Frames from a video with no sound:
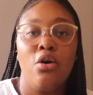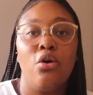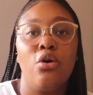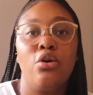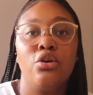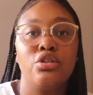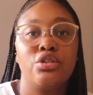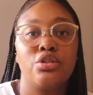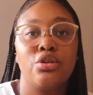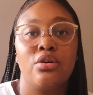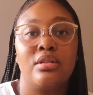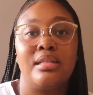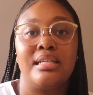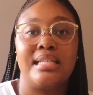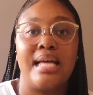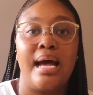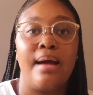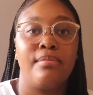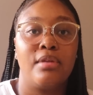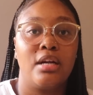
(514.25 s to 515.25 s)
Also, the
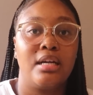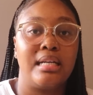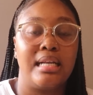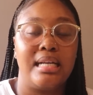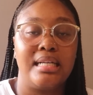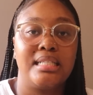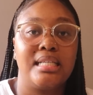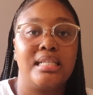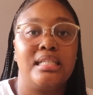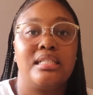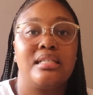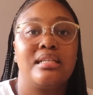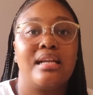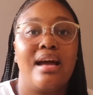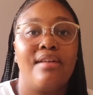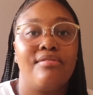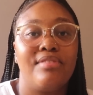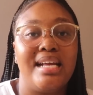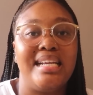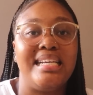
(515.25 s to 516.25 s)
typed out letter didn't
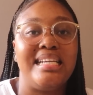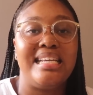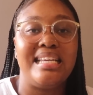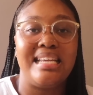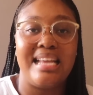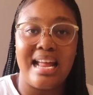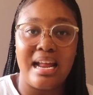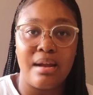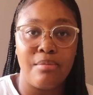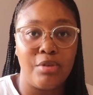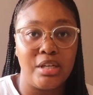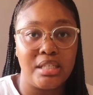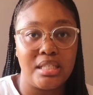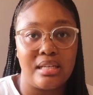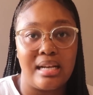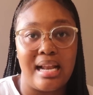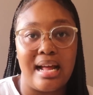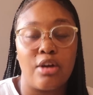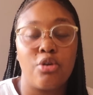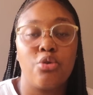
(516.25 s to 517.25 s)
have any name
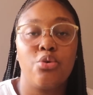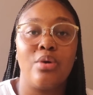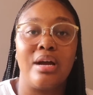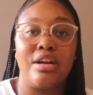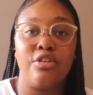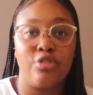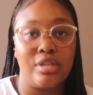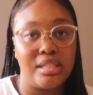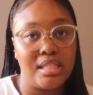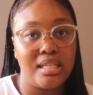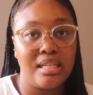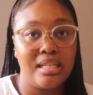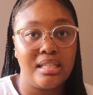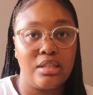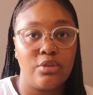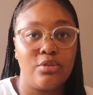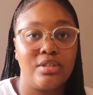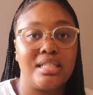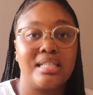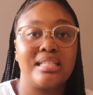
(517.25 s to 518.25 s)
written, like who had written it.
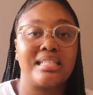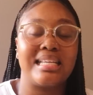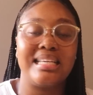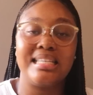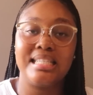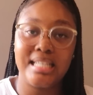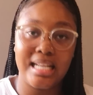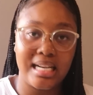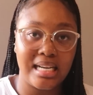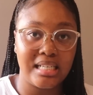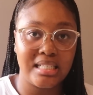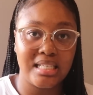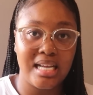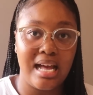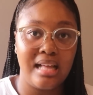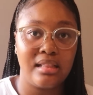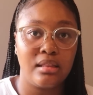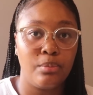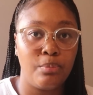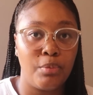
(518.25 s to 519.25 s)
There was just a signature
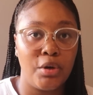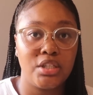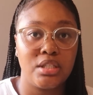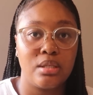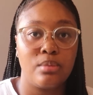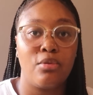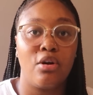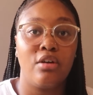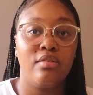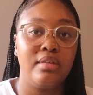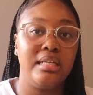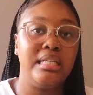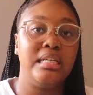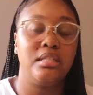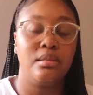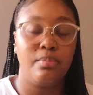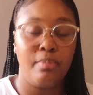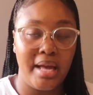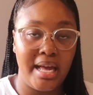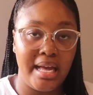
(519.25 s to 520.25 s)
at the bottom of
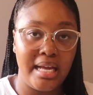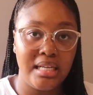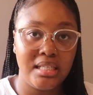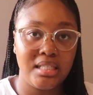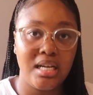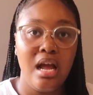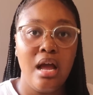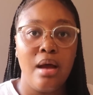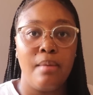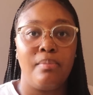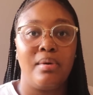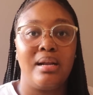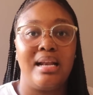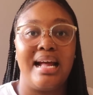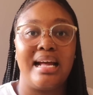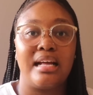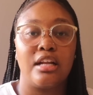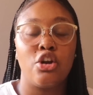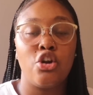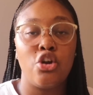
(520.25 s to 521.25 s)
each page, but
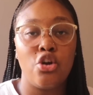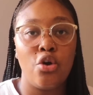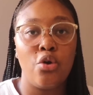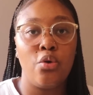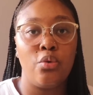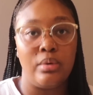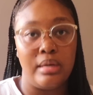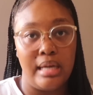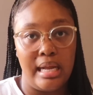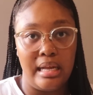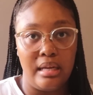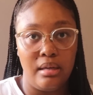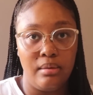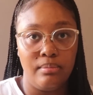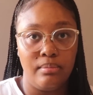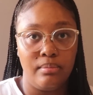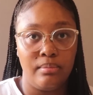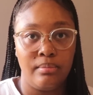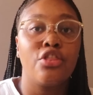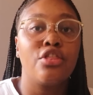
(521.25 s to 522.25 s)
like no
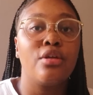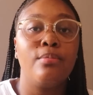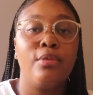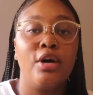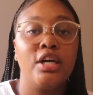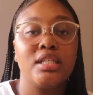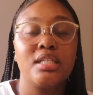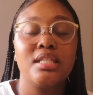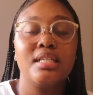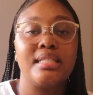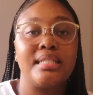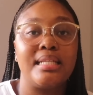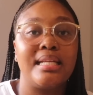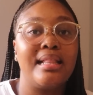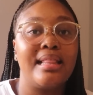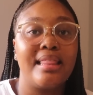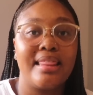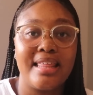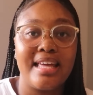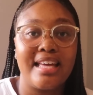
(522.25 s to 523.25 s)
name. The Marshalls
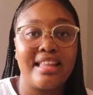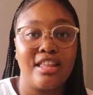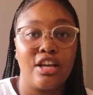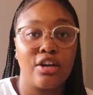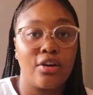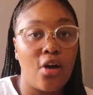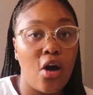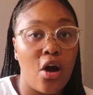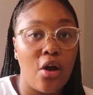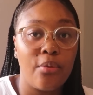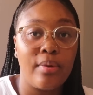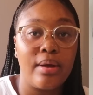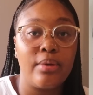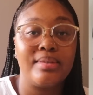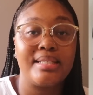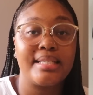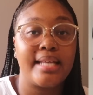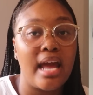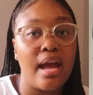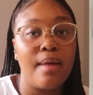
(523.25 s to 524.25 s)
didn't think that Conway
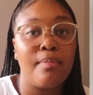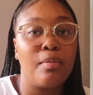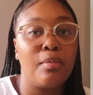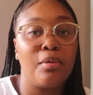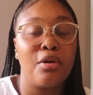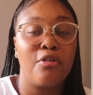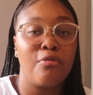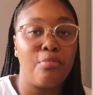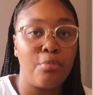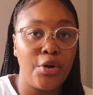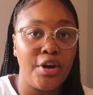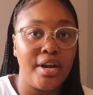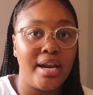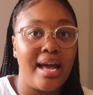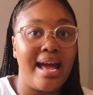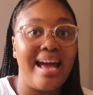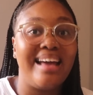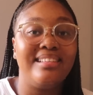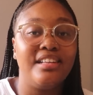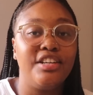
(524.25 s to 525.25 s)
was capable of murder,
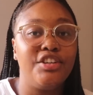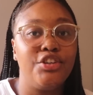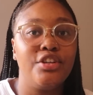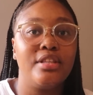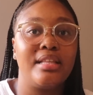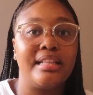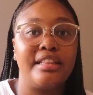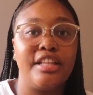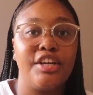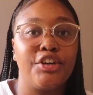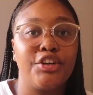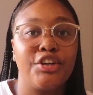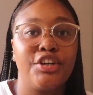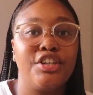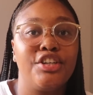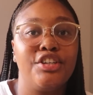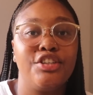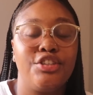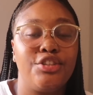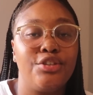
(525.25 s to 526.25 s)
and they knew that they
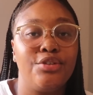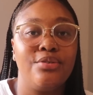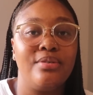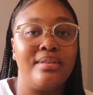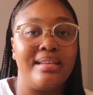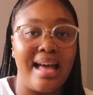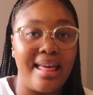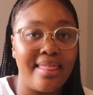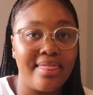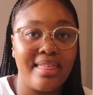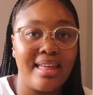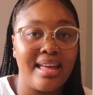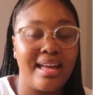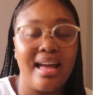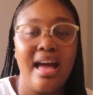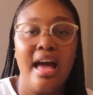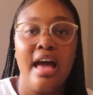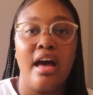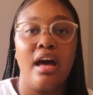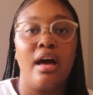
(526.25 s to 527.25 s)
couldn't do
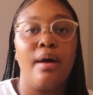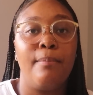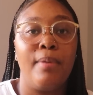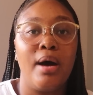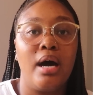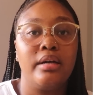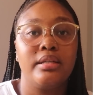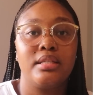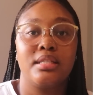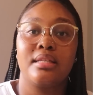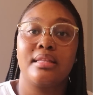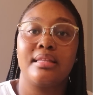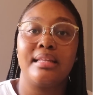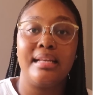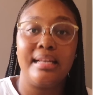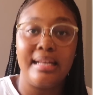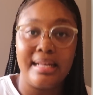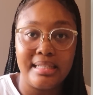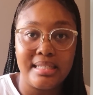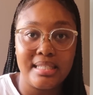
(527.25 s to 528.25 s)
nothing about the
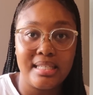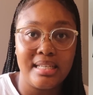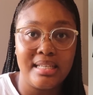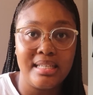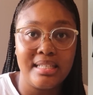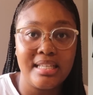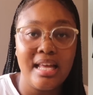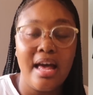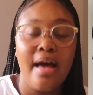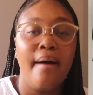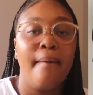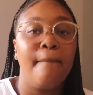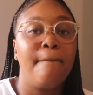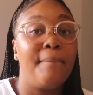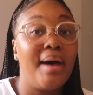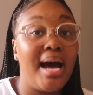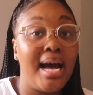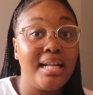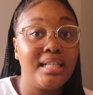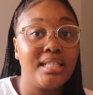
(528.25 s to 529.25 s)
letters,
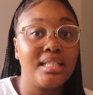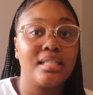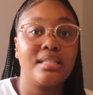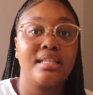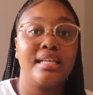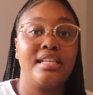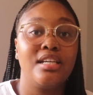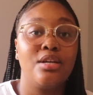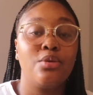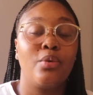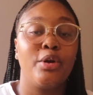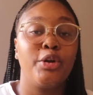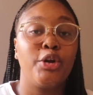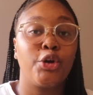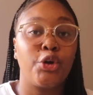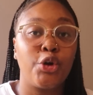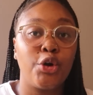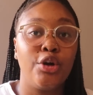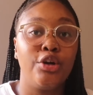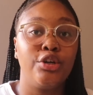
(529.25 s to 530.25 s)
but they didn't want to
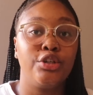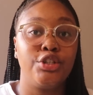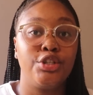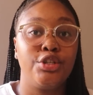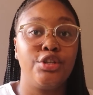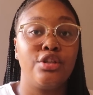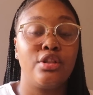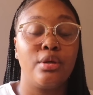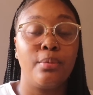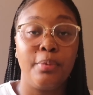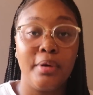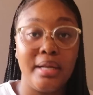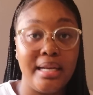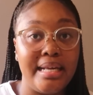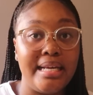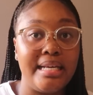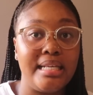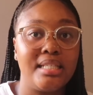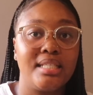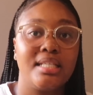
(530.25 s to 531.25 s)
go to the
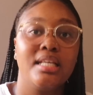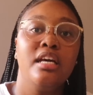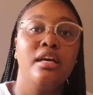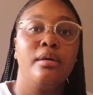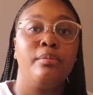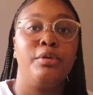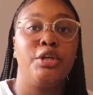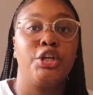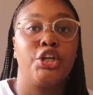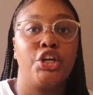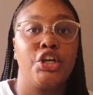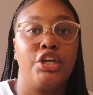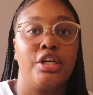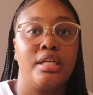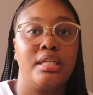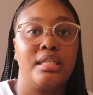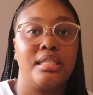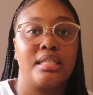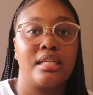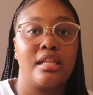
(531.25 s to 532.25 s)
police
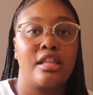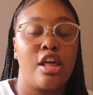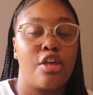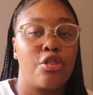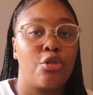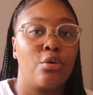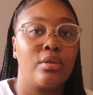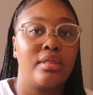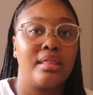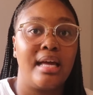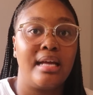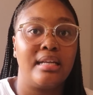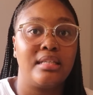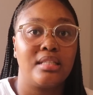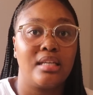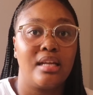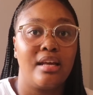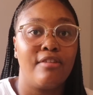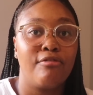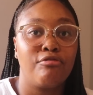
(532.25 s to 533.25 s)
because they thought
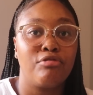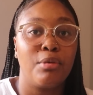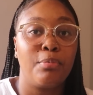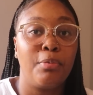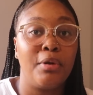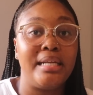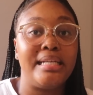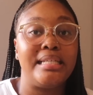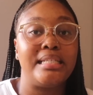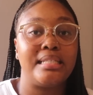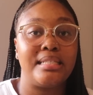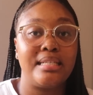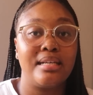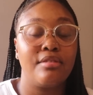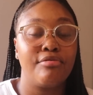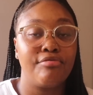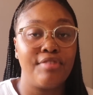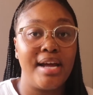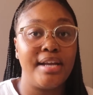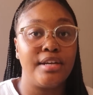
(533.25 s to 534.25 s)
that if the police
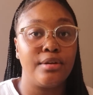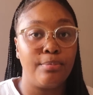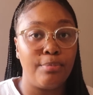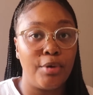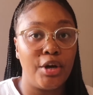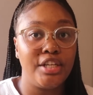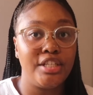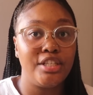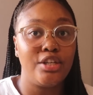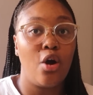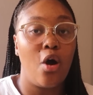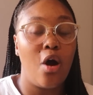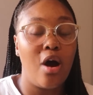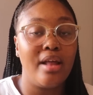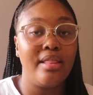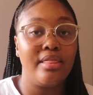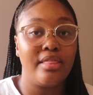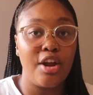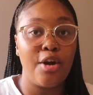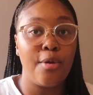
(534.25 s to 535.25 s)
did find a body
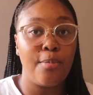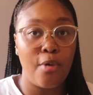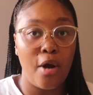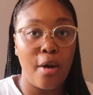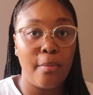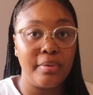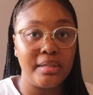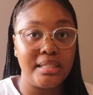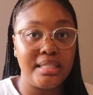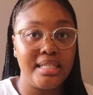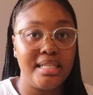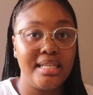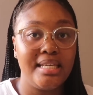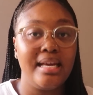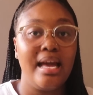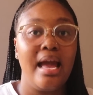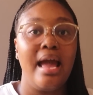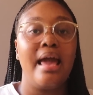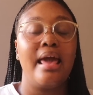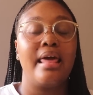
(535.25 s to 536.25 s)
on their
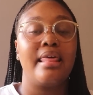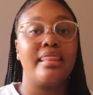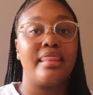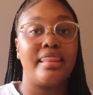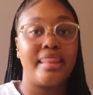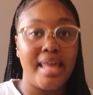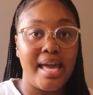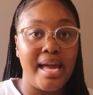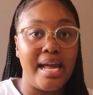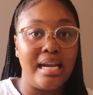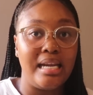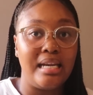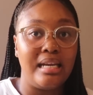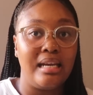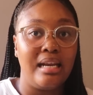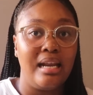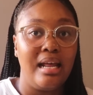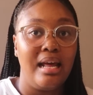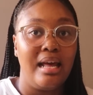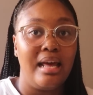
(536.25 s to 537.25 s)
property,
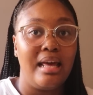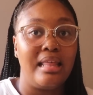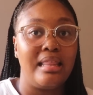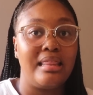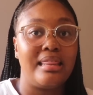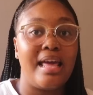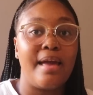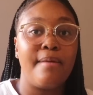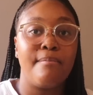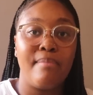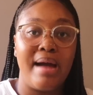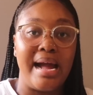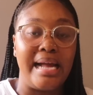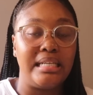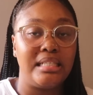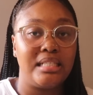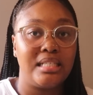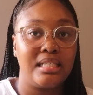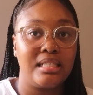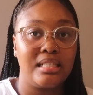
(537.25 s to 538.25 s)
then they
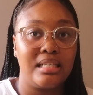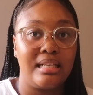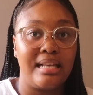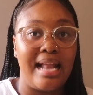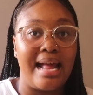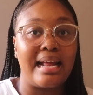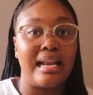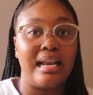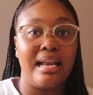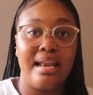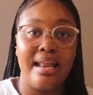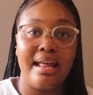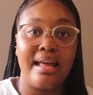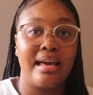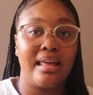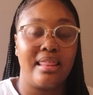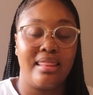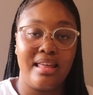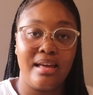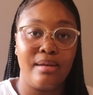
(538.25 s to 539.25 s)
might like
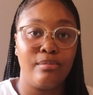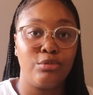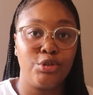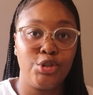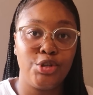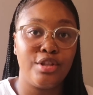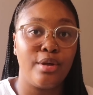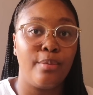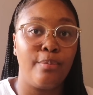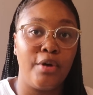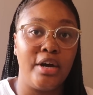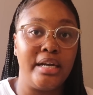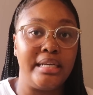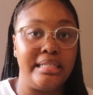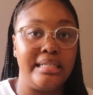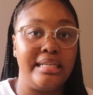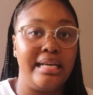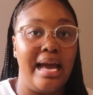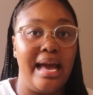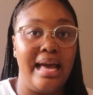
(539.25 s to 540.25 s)
link them to the
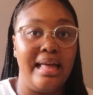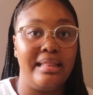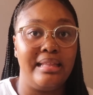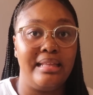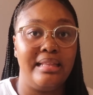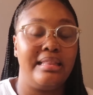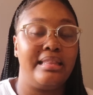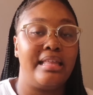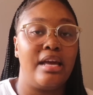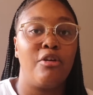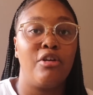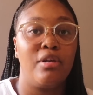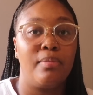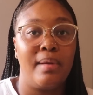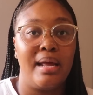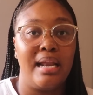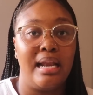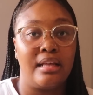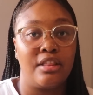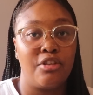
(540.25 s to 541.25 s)
body, and then they would
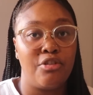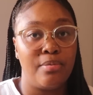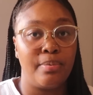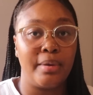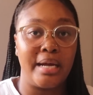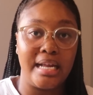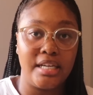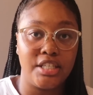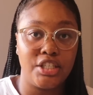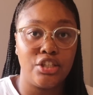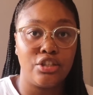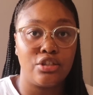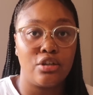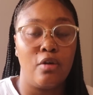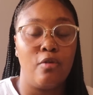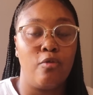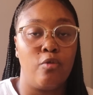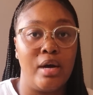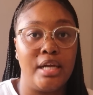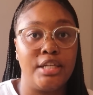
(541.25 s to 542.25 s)
pay like the repercussions of